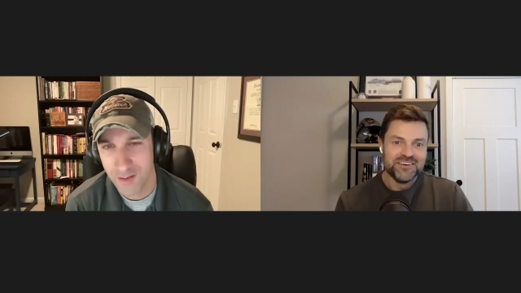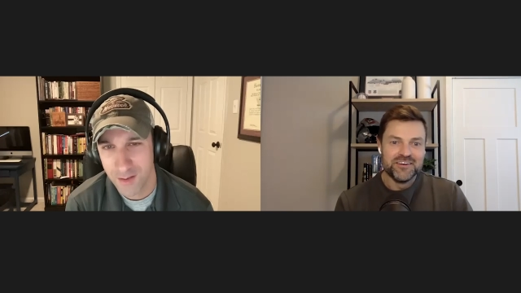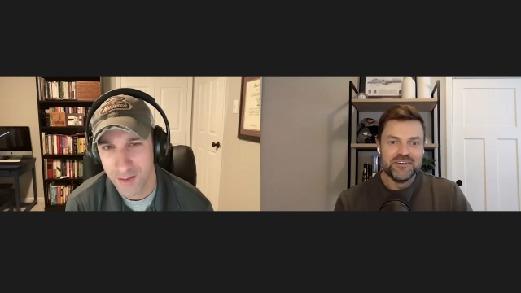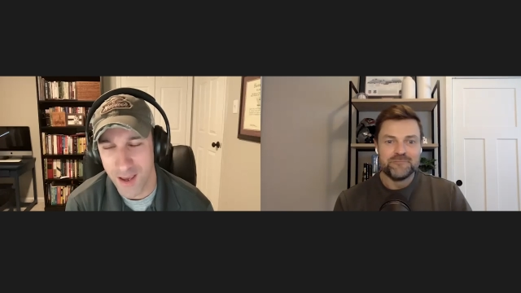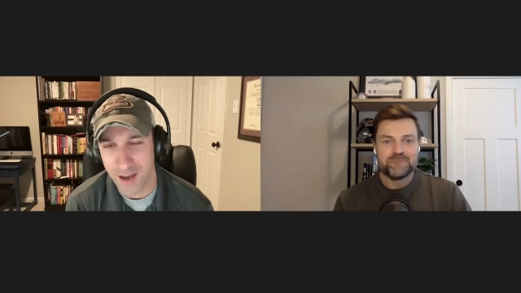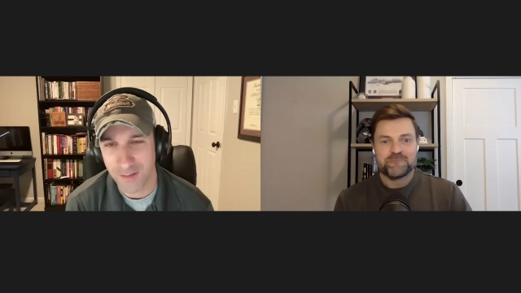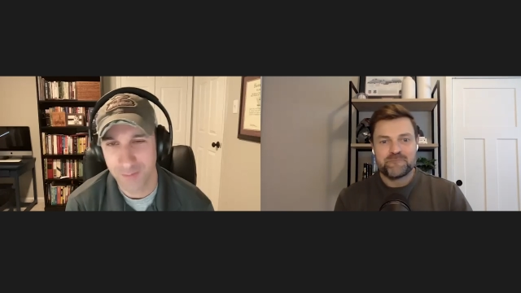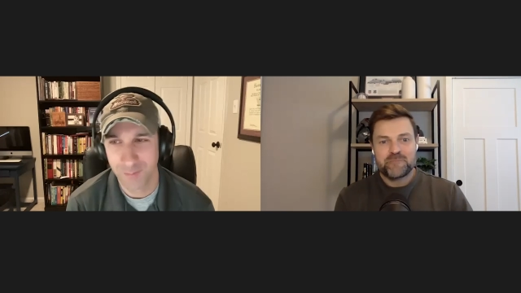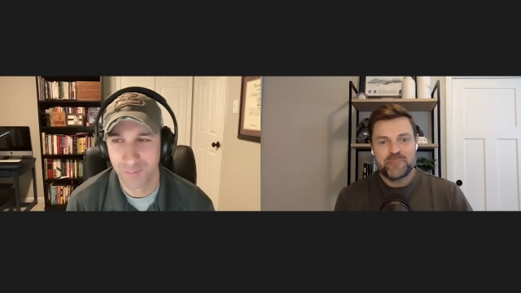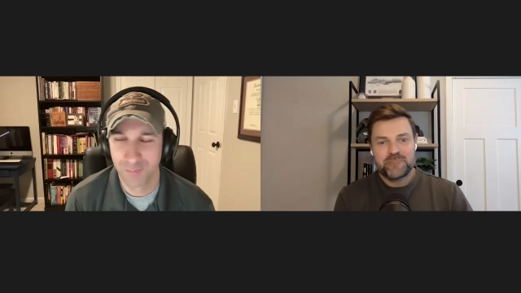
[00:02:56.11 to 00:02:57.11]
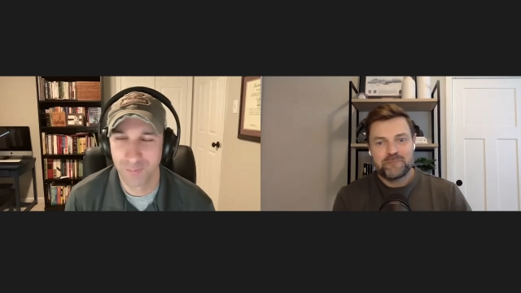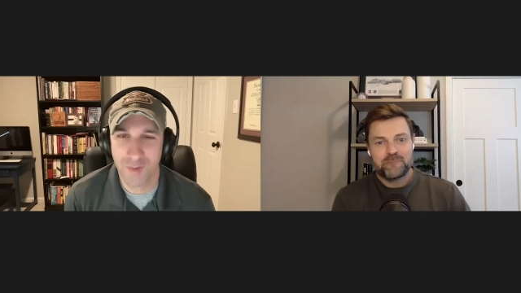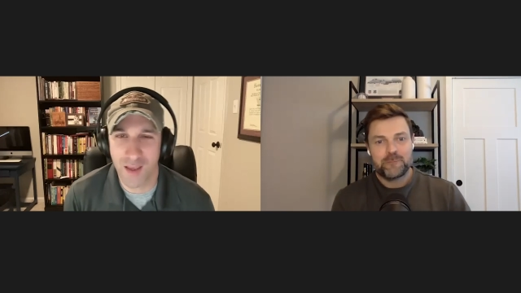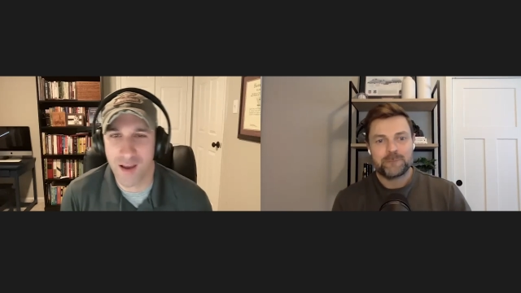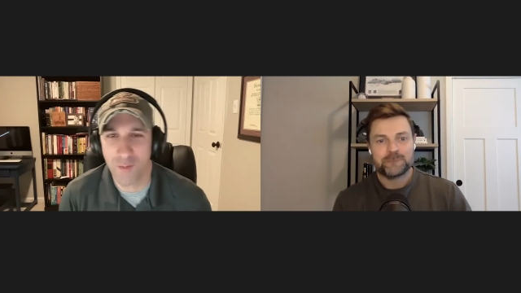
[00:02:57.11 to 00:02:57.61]
Speaker 1: Yeah,
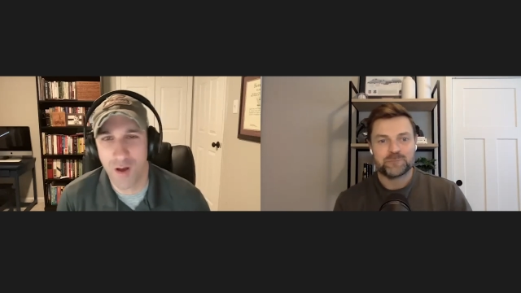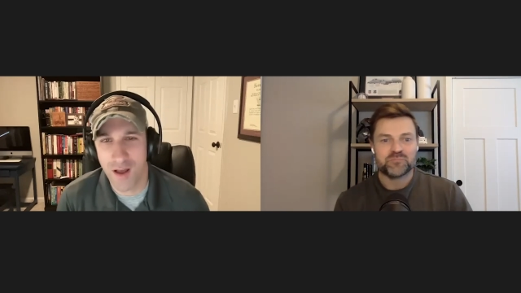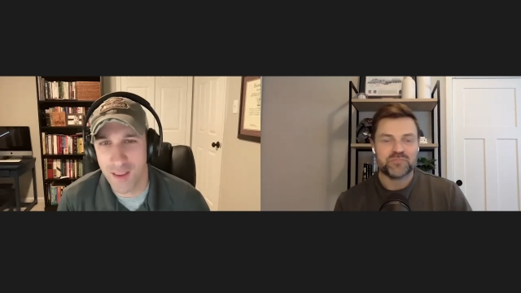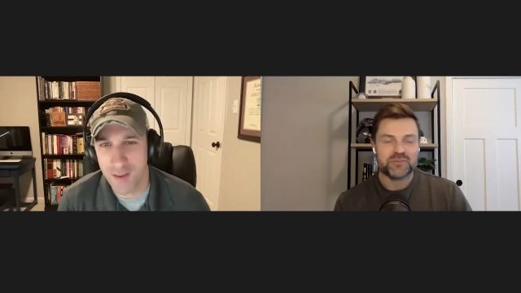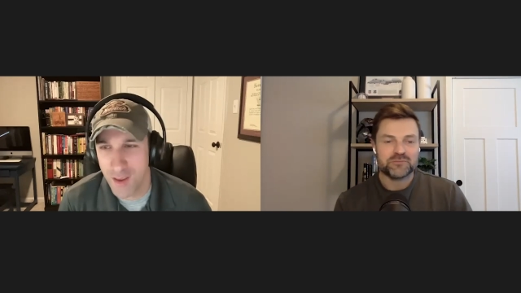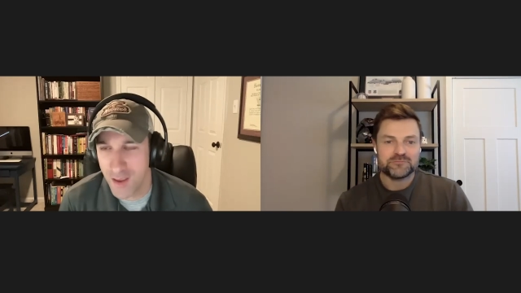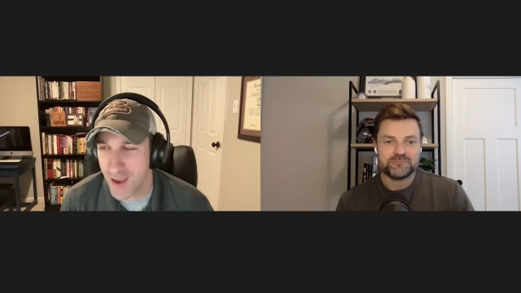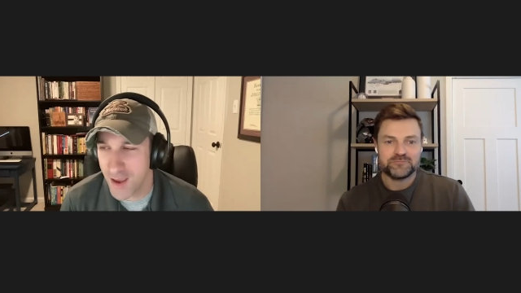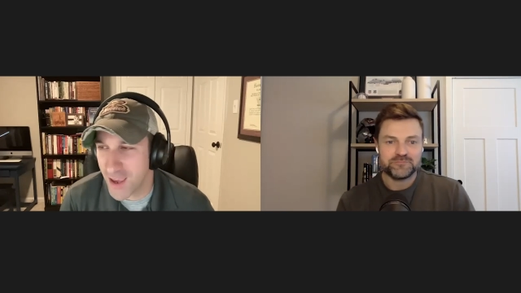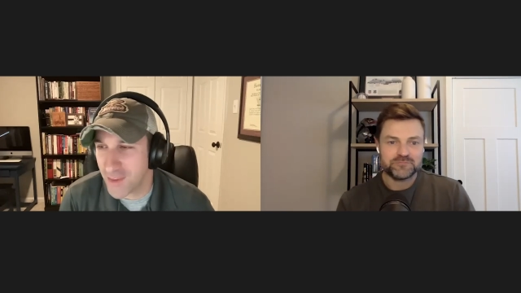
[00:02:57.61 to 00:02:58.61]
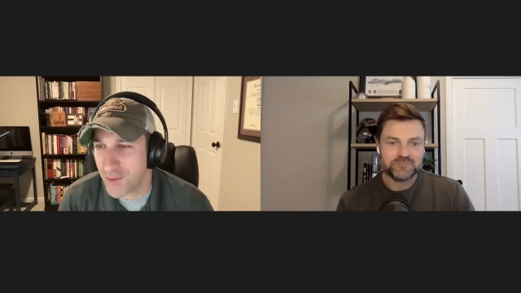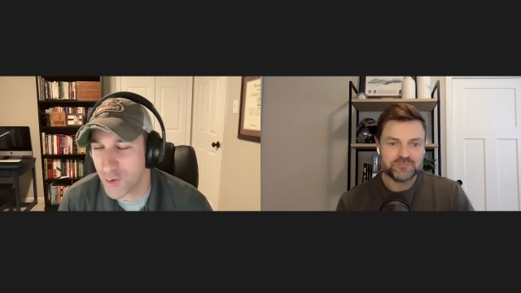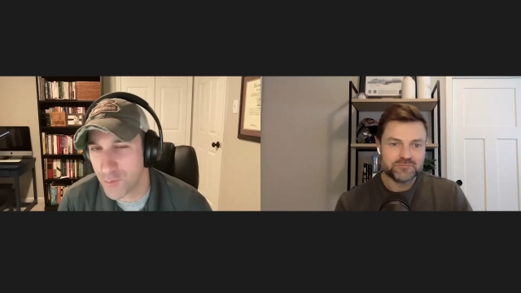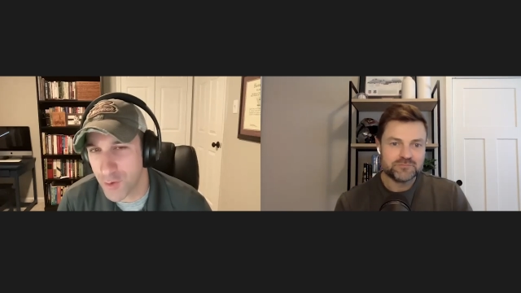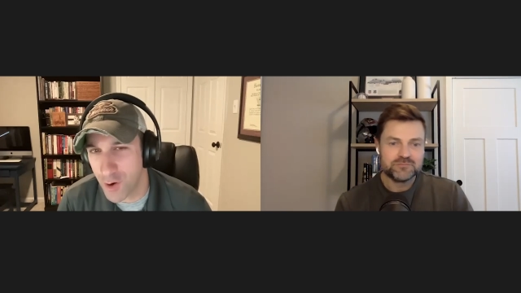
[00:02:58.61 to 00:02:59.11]
yeah. Well, I again,
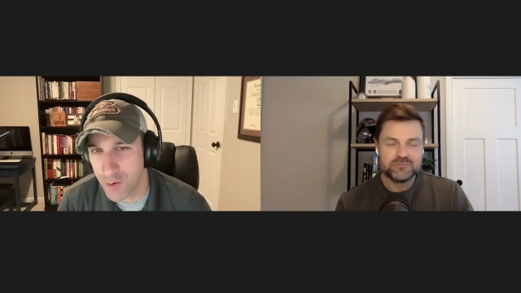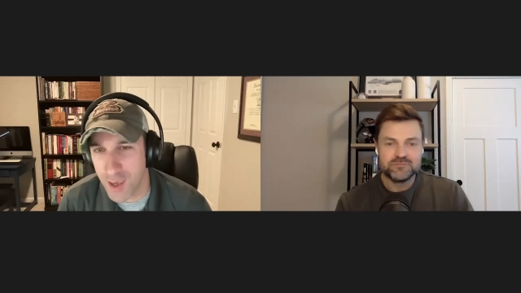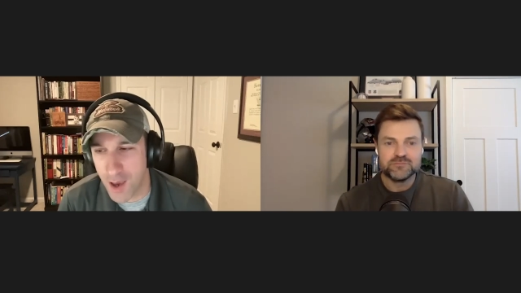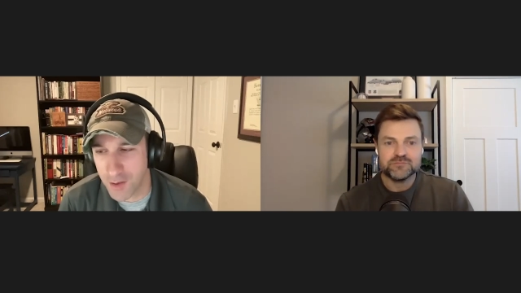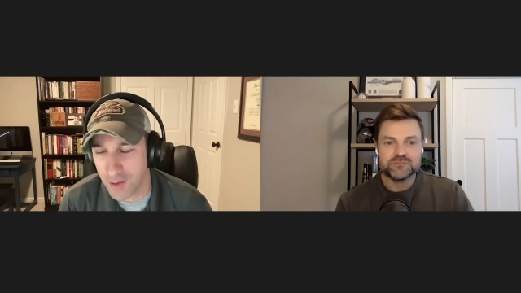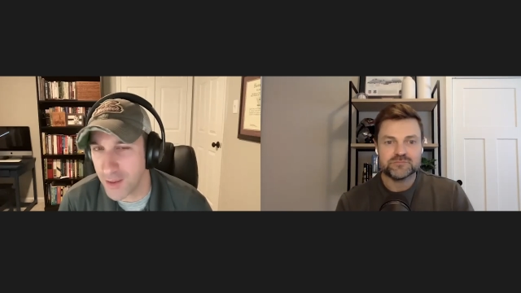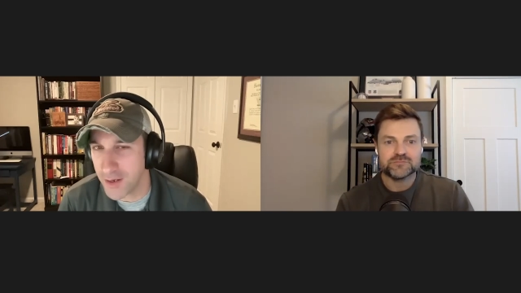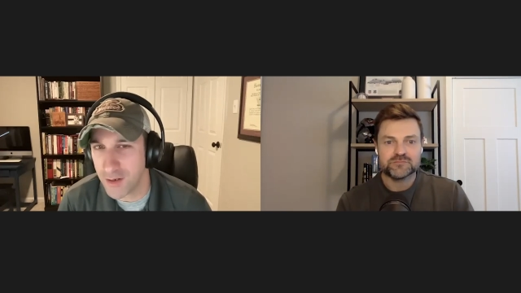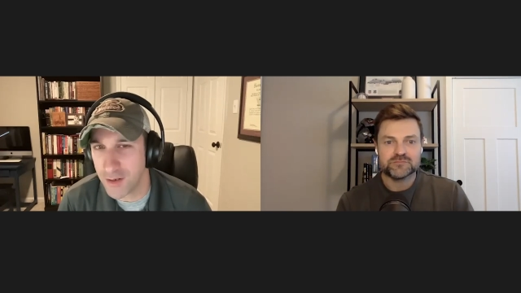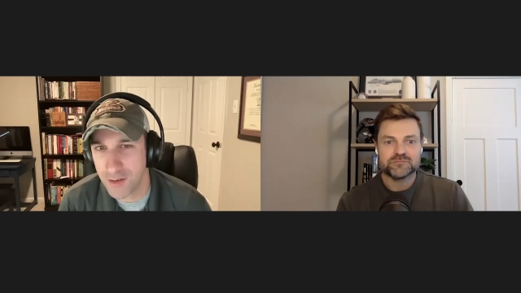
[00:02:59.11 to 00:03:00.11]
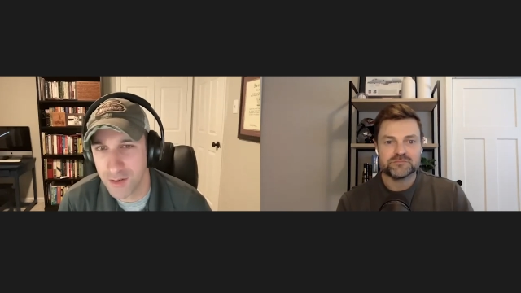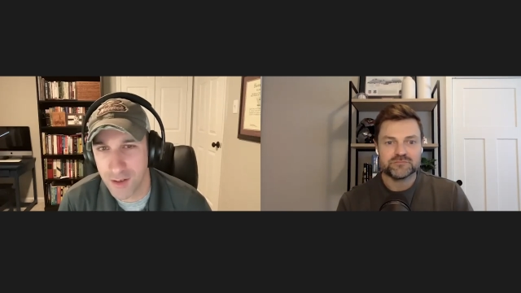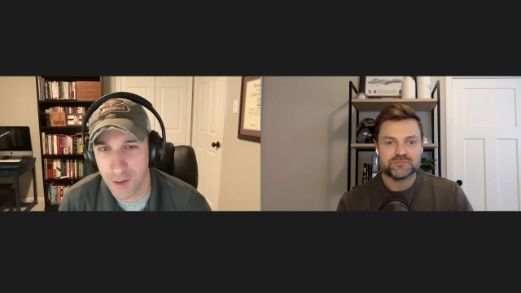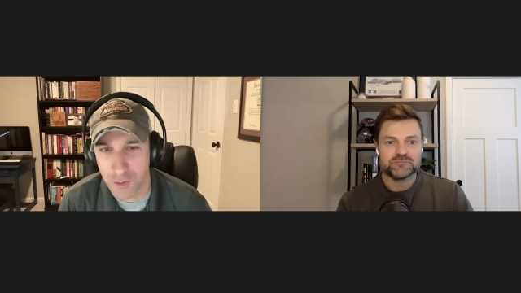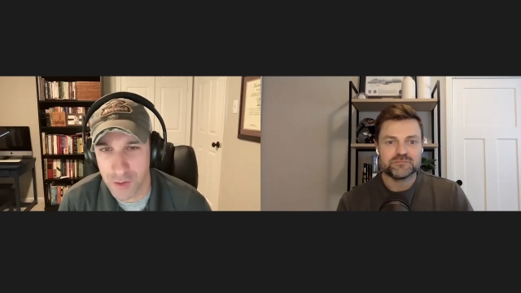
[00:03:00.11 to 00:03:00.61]
they're they're all calculated.
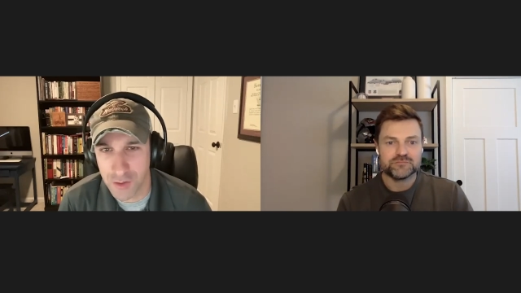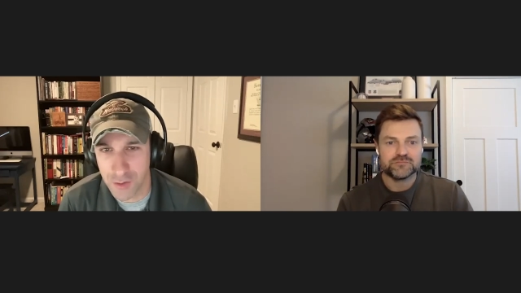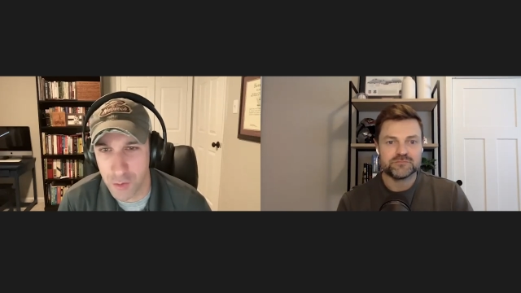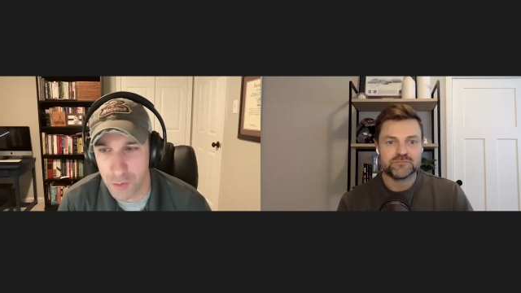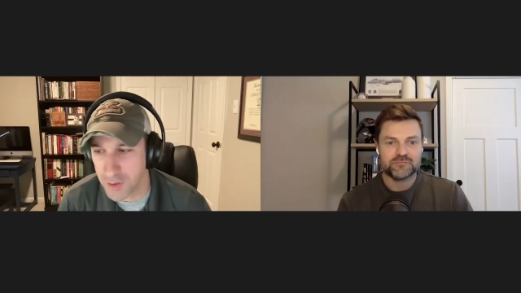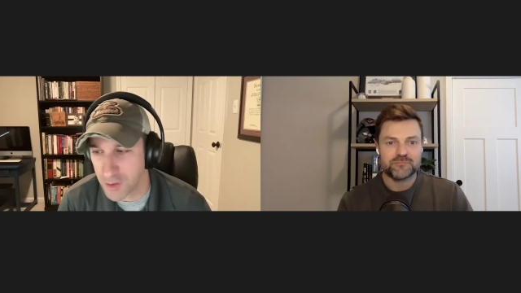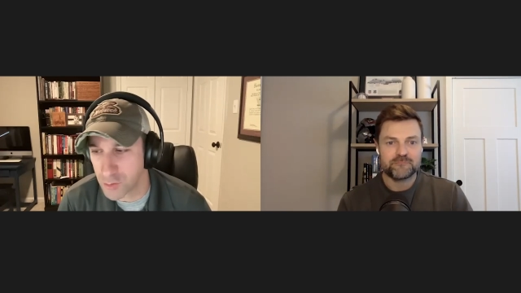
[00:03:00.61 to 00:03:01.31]
I don't just do things